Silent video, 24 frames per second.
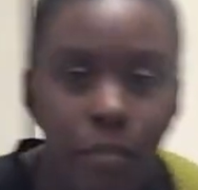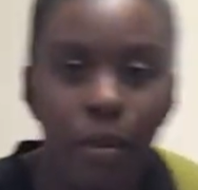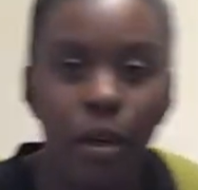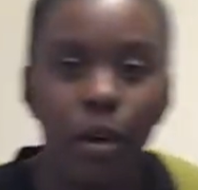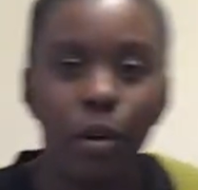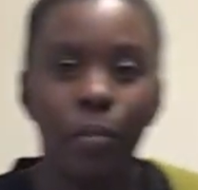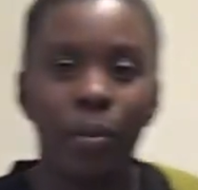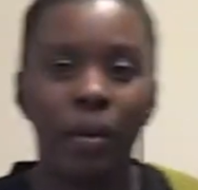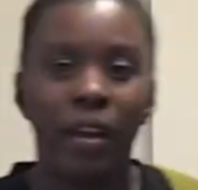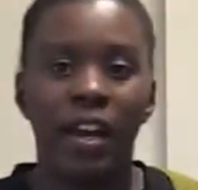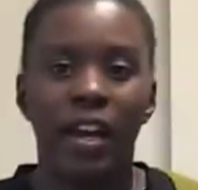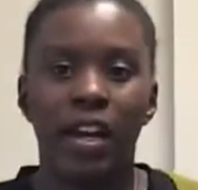meal
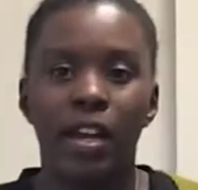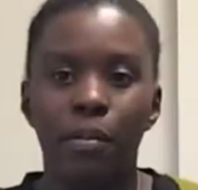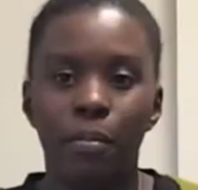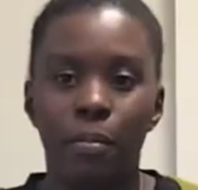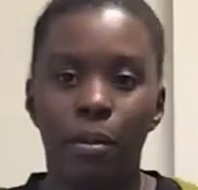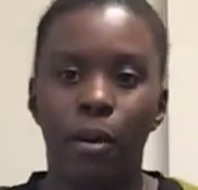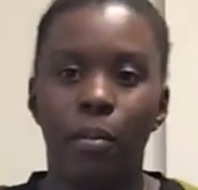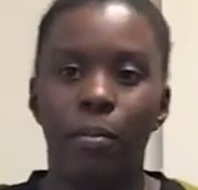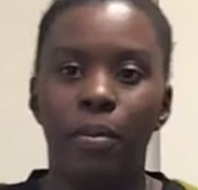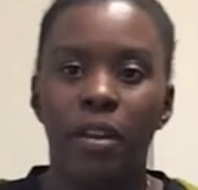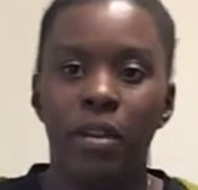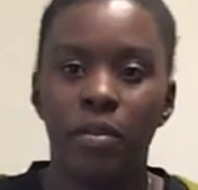plan
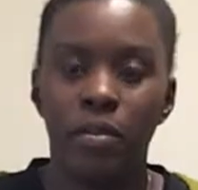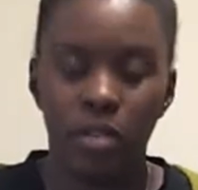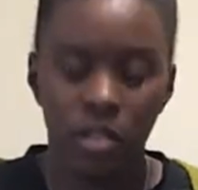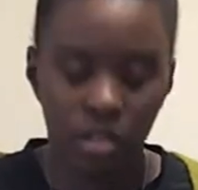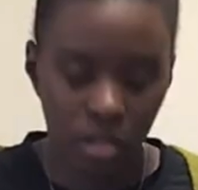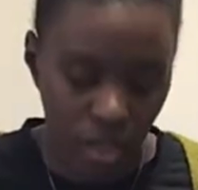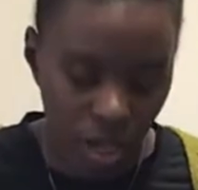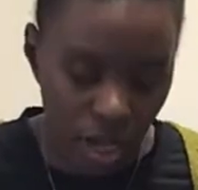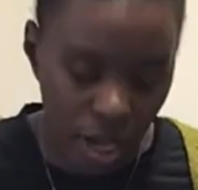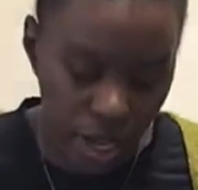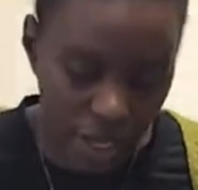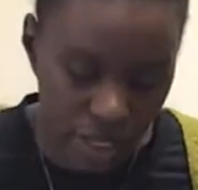properly with you
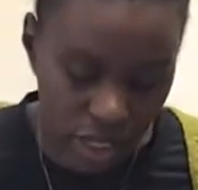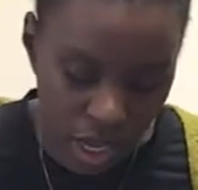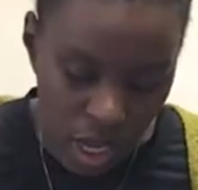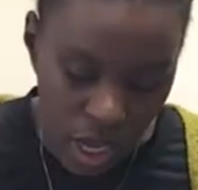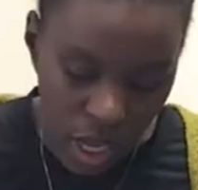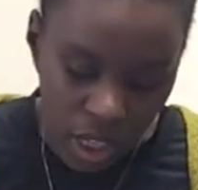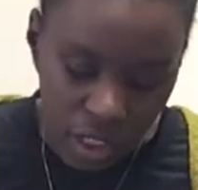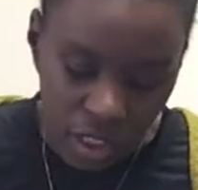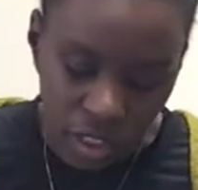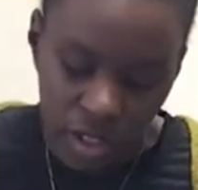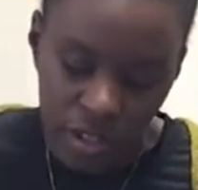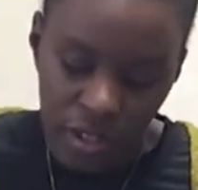guys.
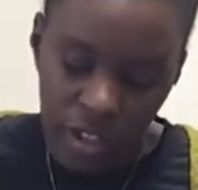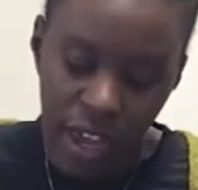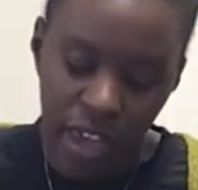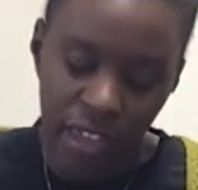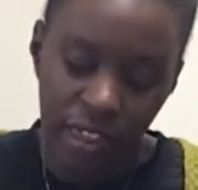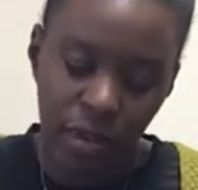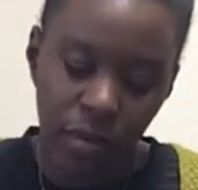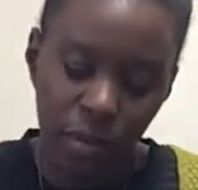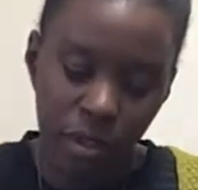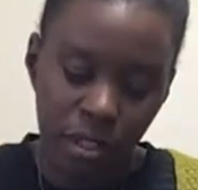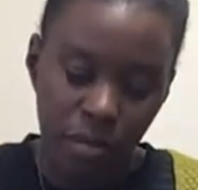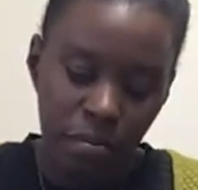So yeah,
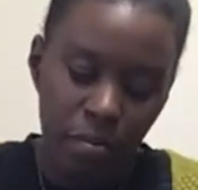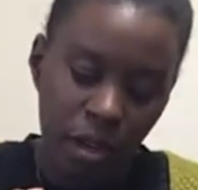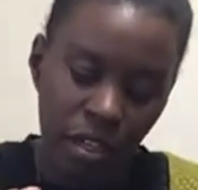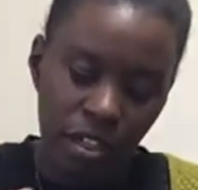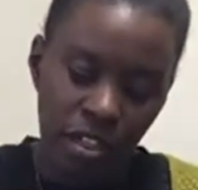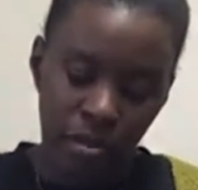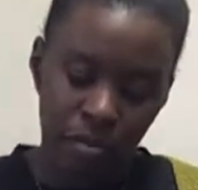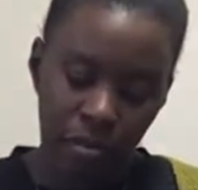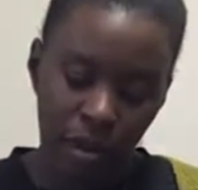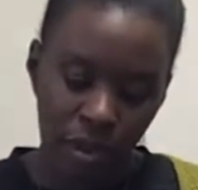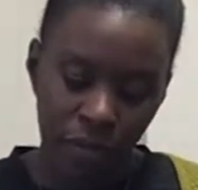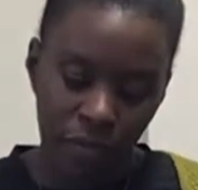there wasn't much
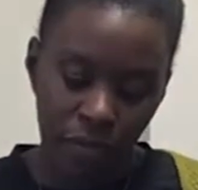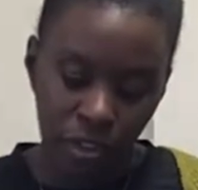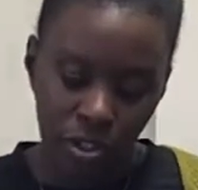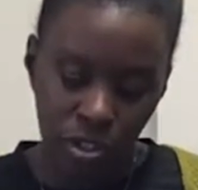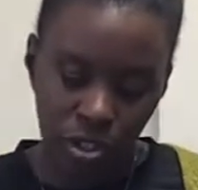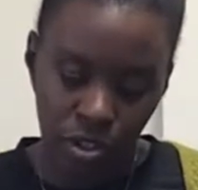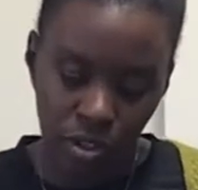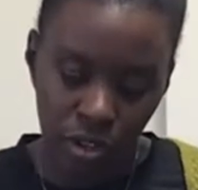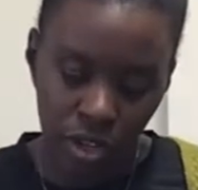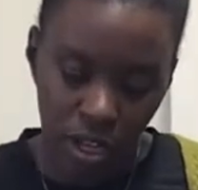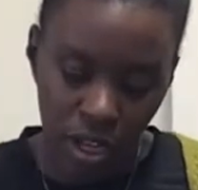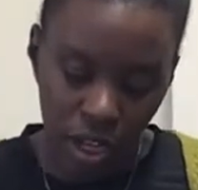in my
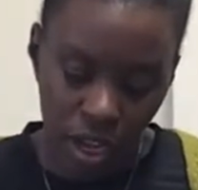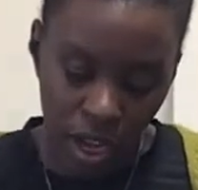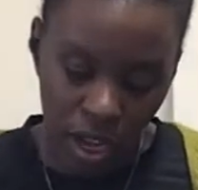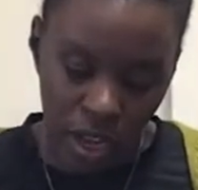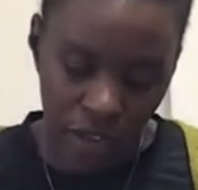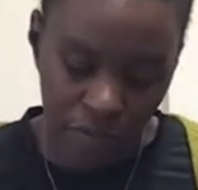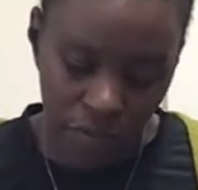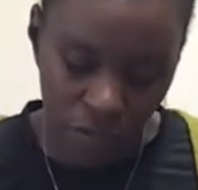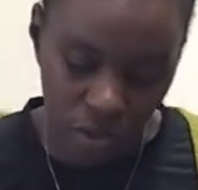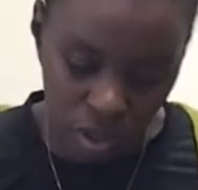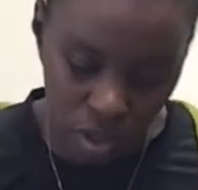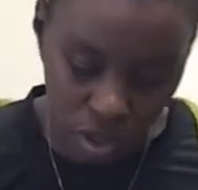inventory.
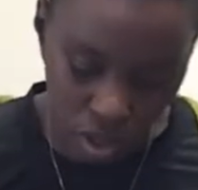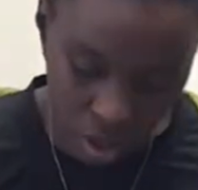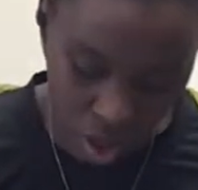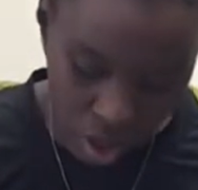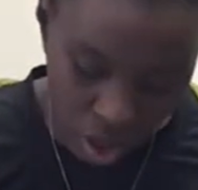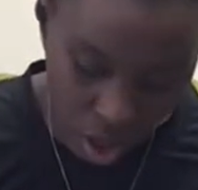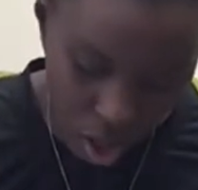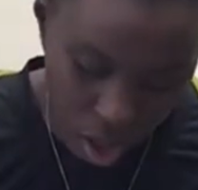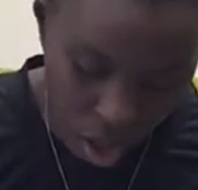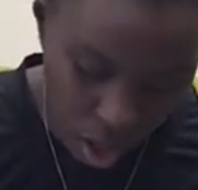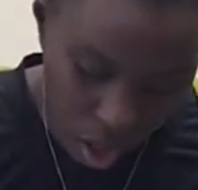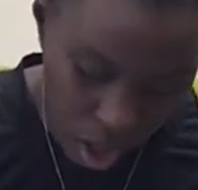I've
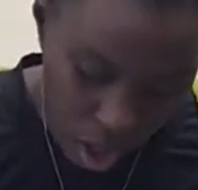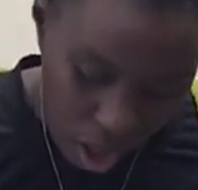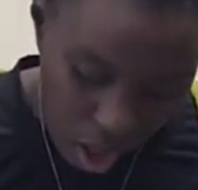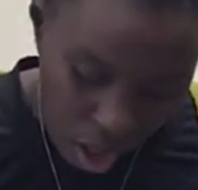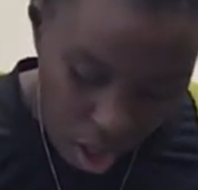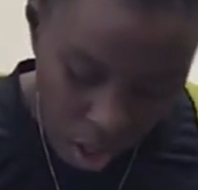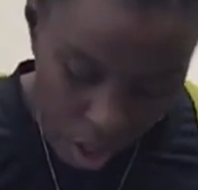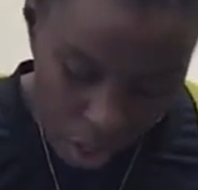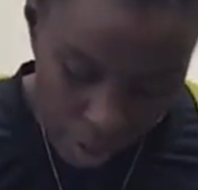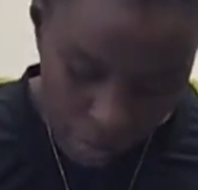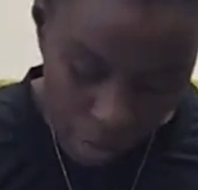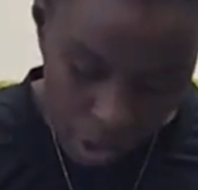got
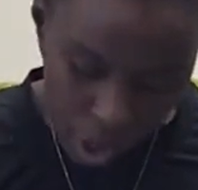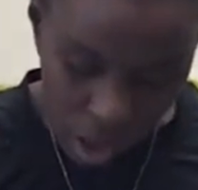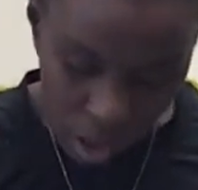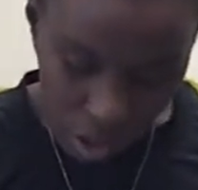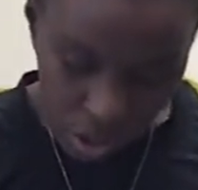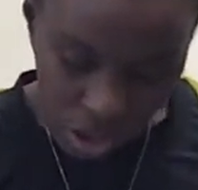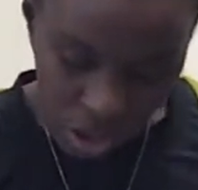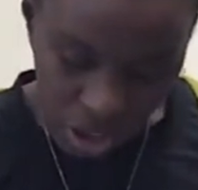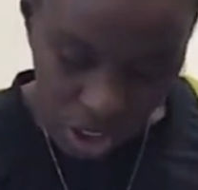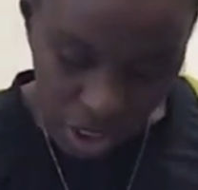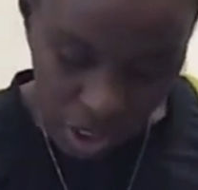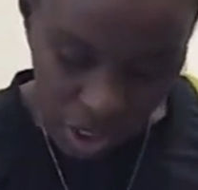whole
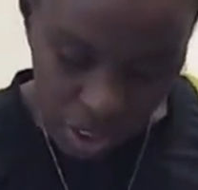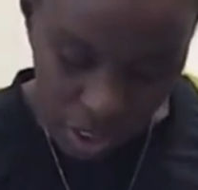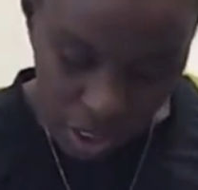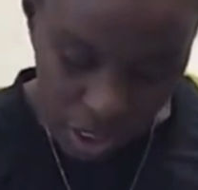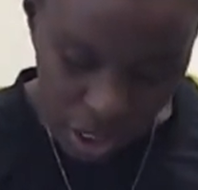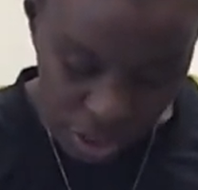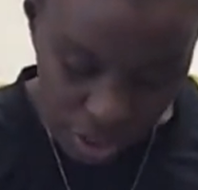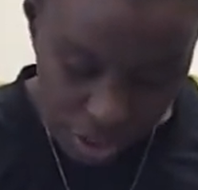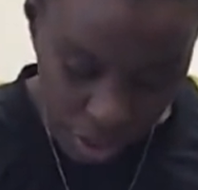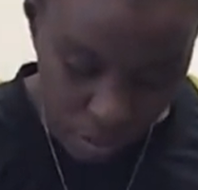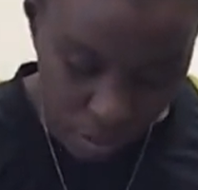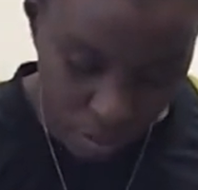chicken
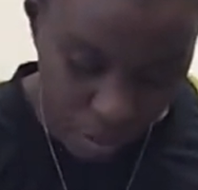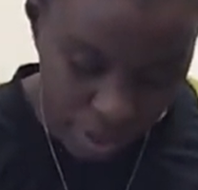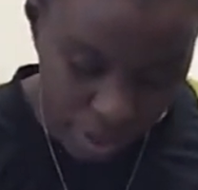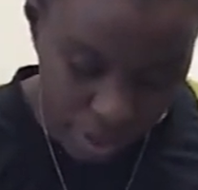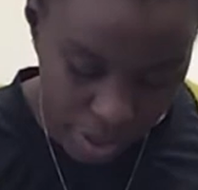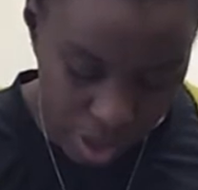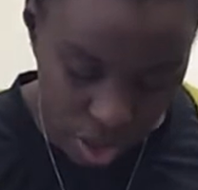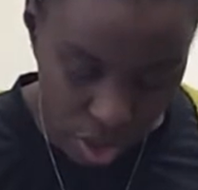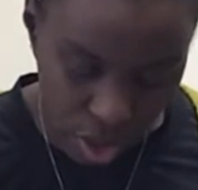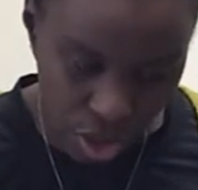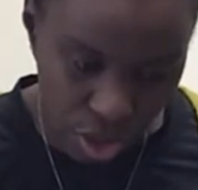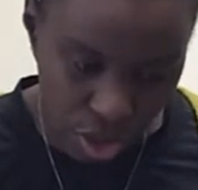wings
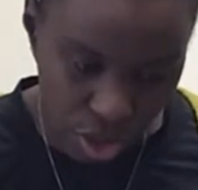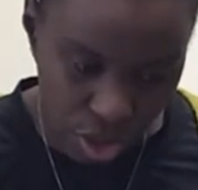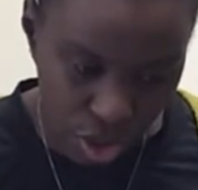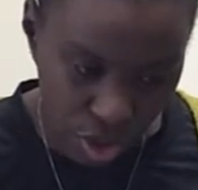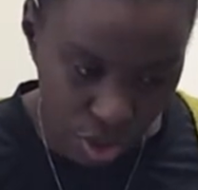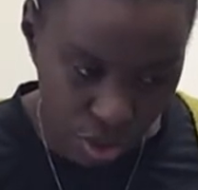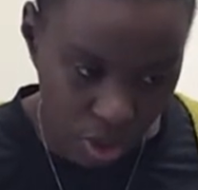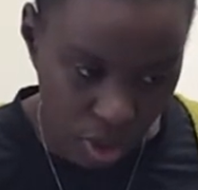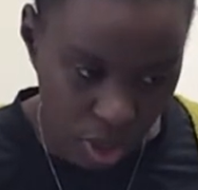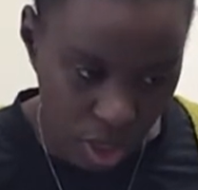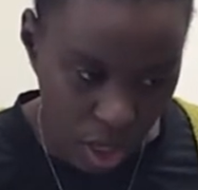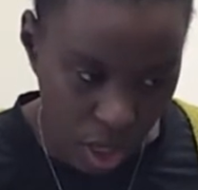and
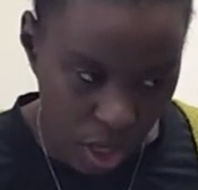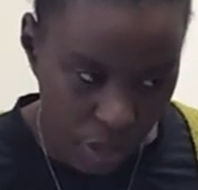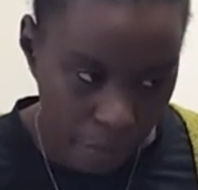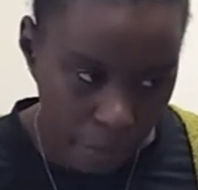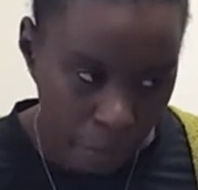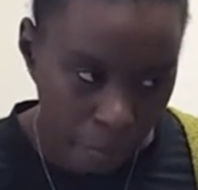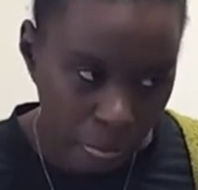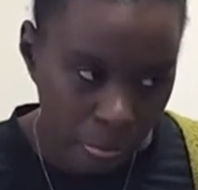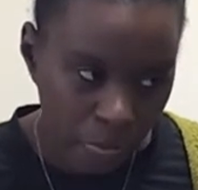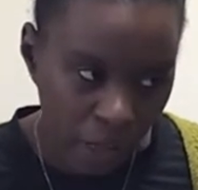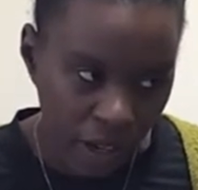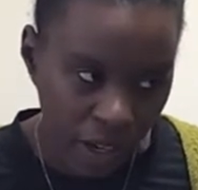tuna,
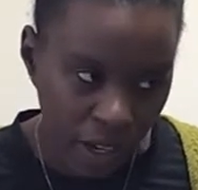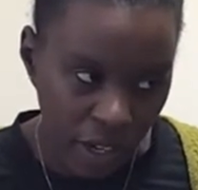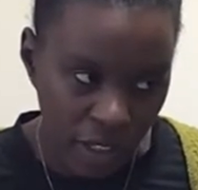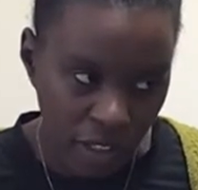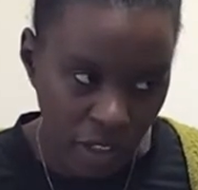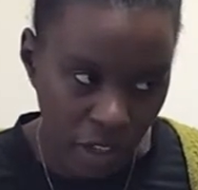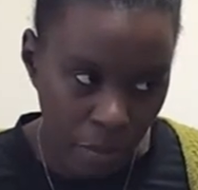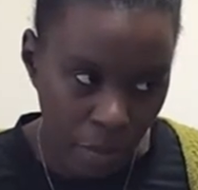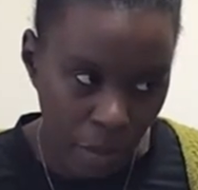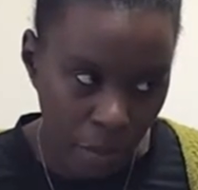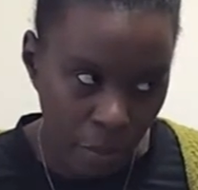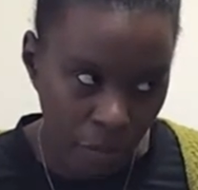as I
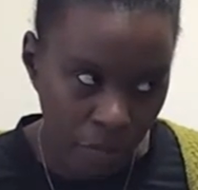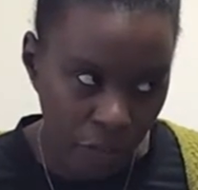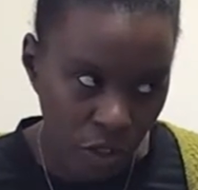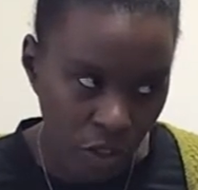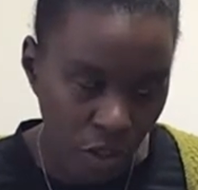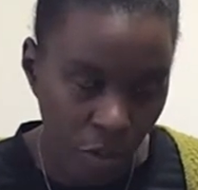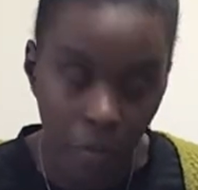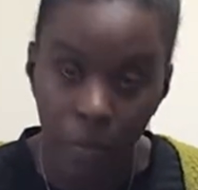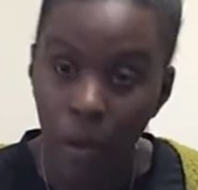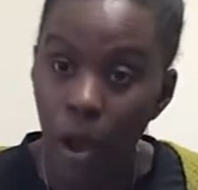remember off the top.